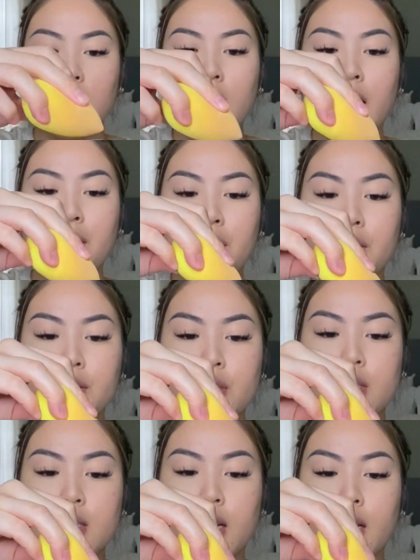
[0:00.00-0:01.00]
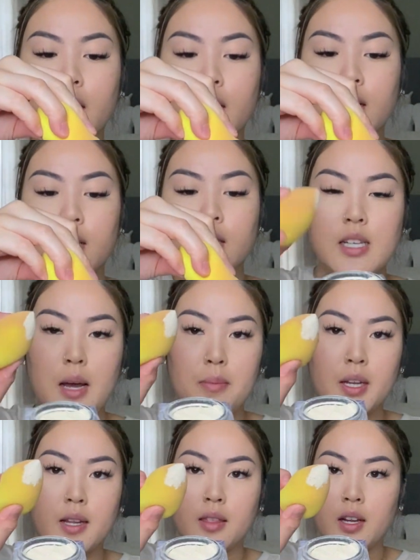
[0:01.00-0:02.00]
and you're just gonna dab
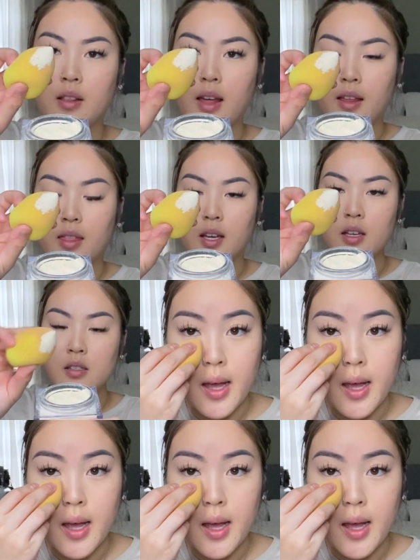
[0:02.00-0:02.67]
it in there like this.